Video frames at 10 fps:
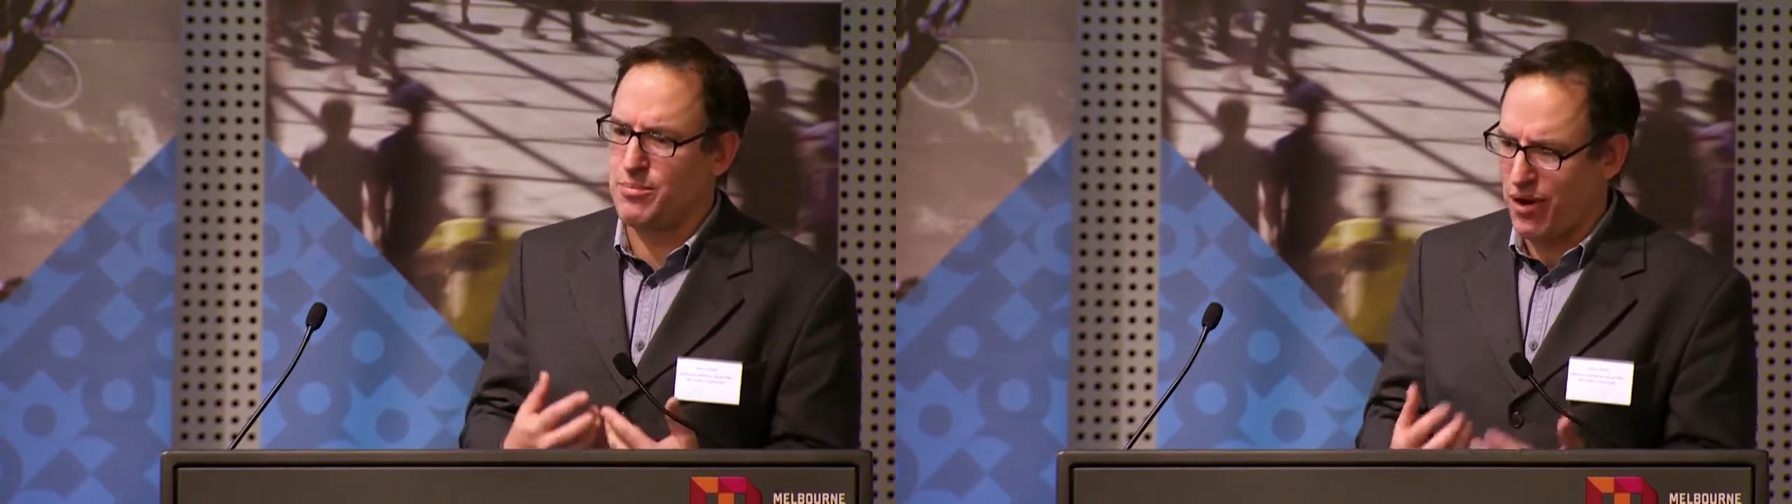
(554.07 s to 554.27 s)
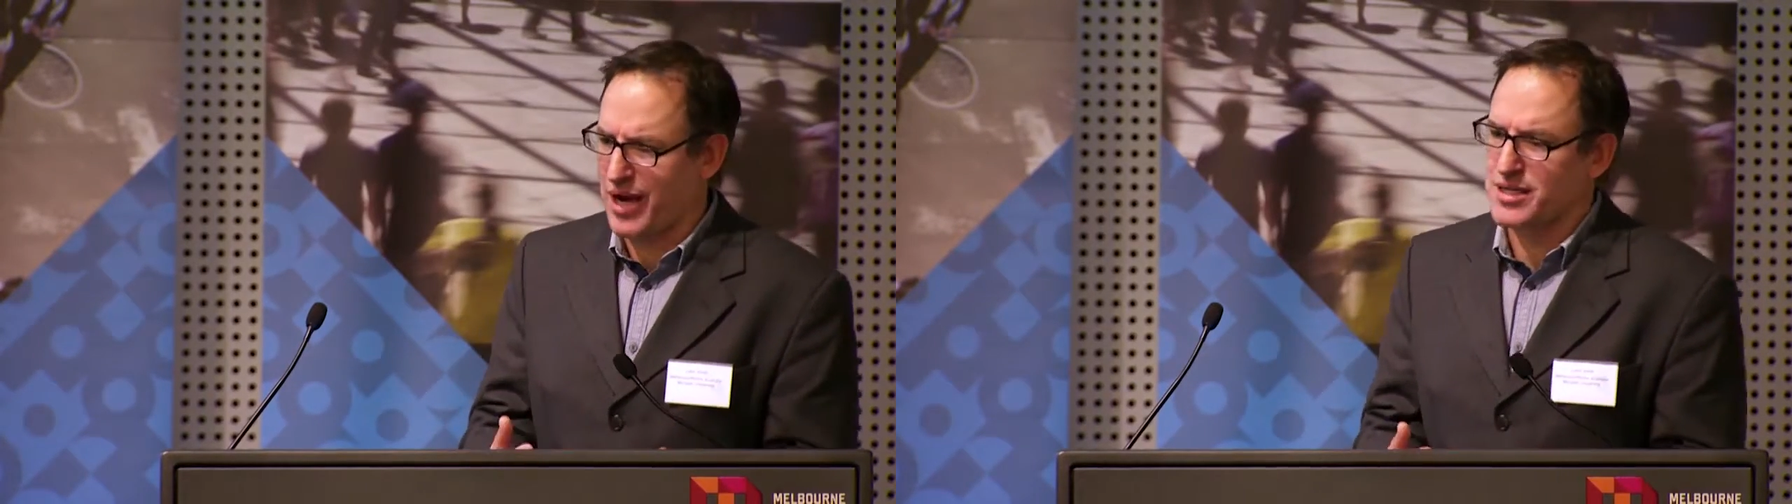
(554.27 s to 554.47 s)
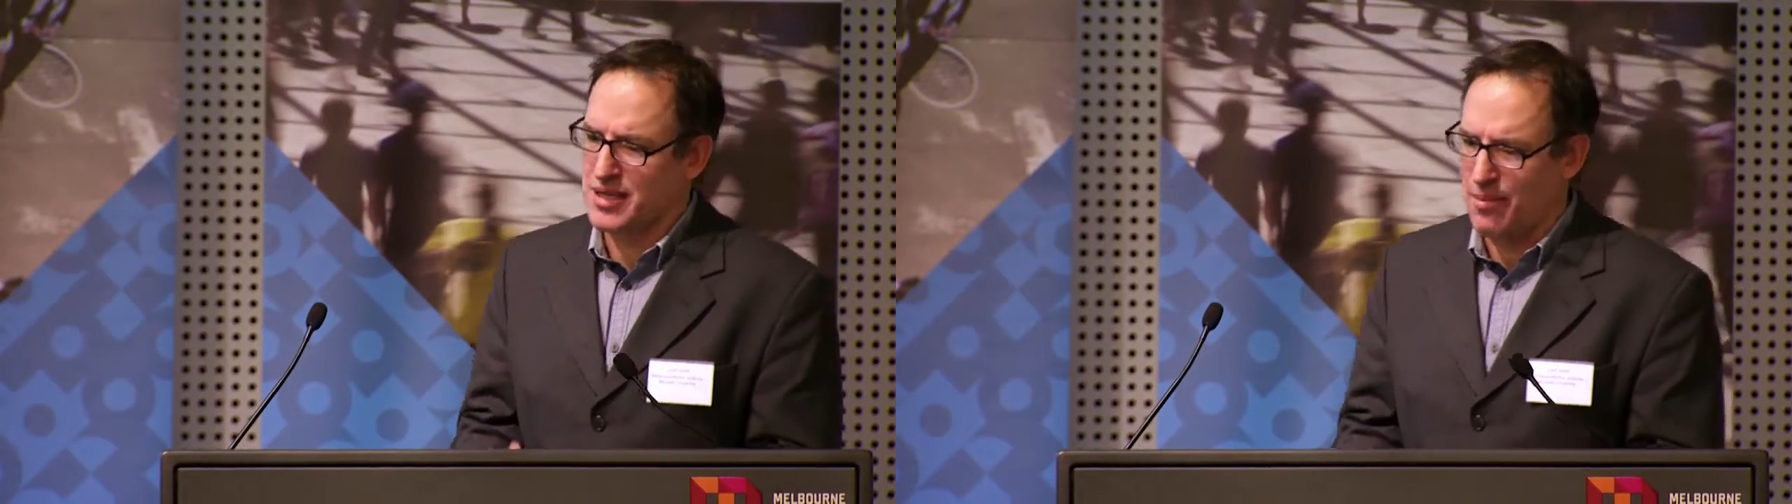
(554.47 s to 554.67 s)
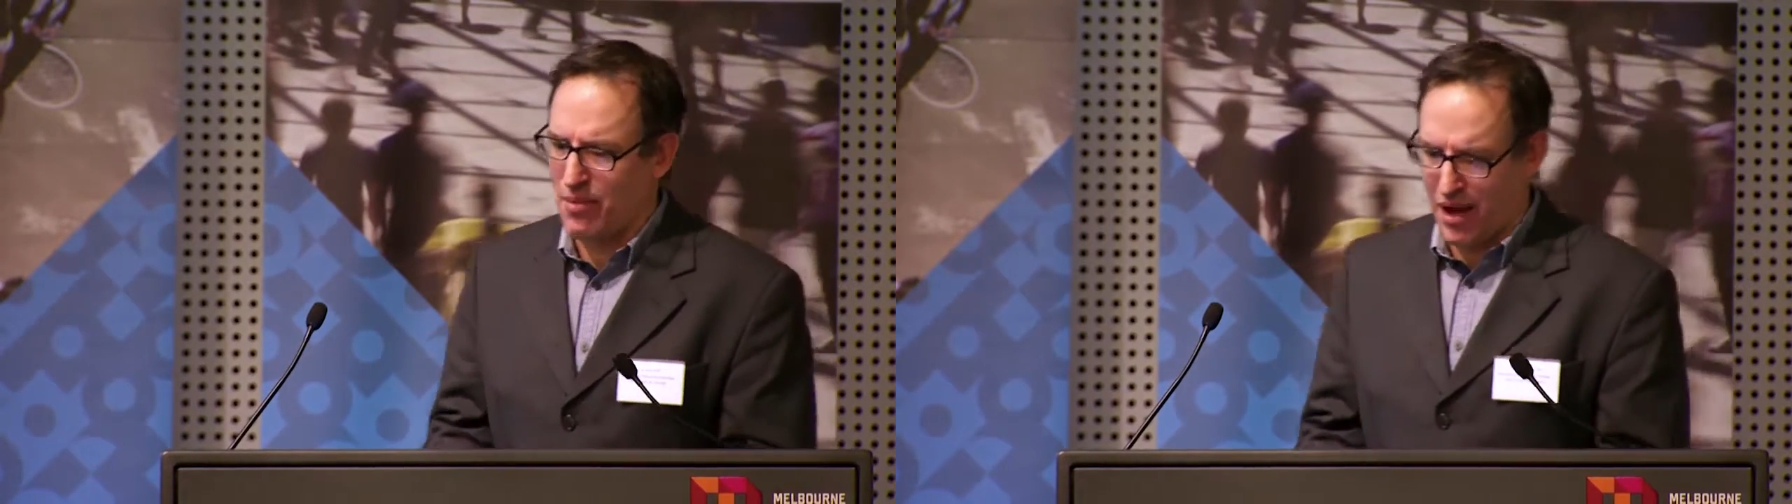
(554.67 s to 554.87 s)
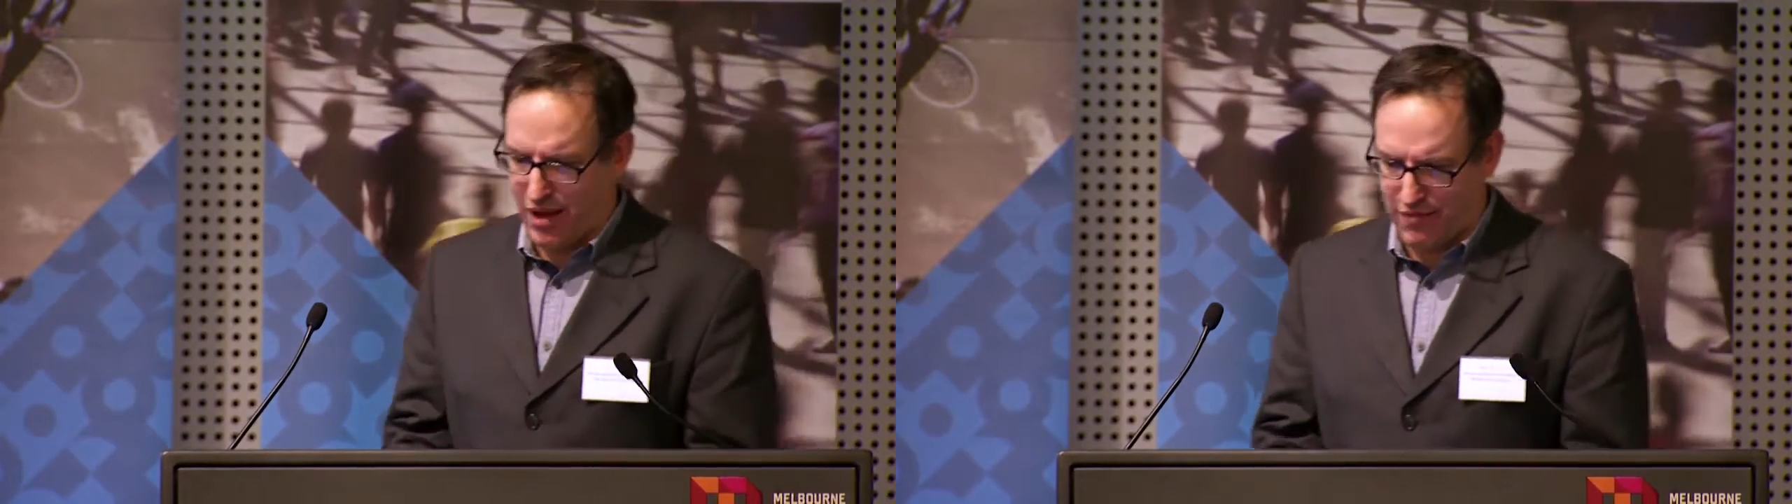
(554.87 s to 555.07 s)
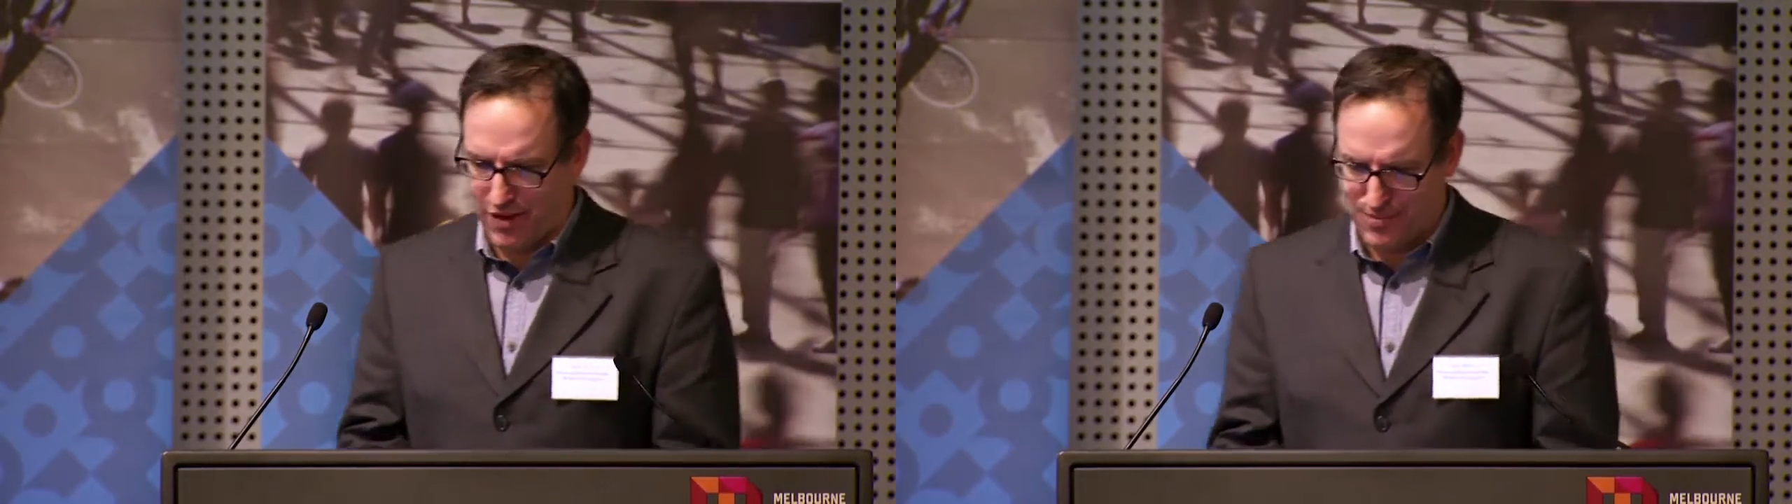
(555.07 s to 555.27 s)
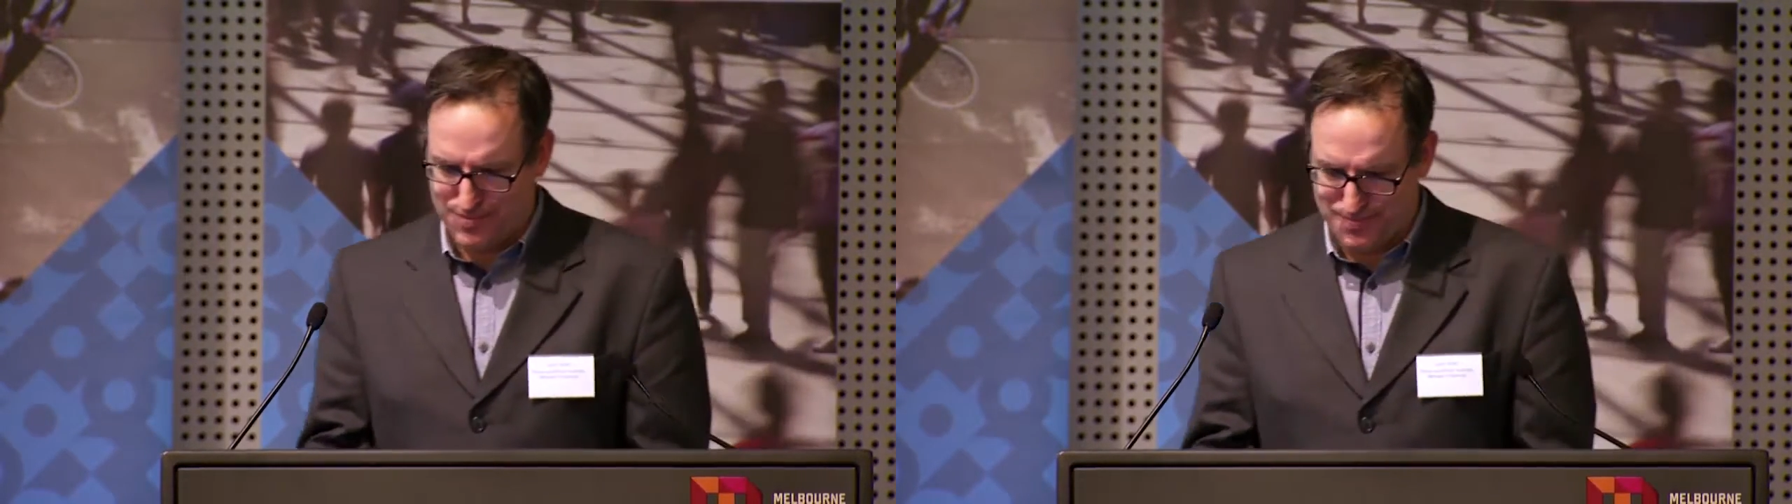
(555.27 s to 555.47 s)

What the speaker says: practice and behaviour.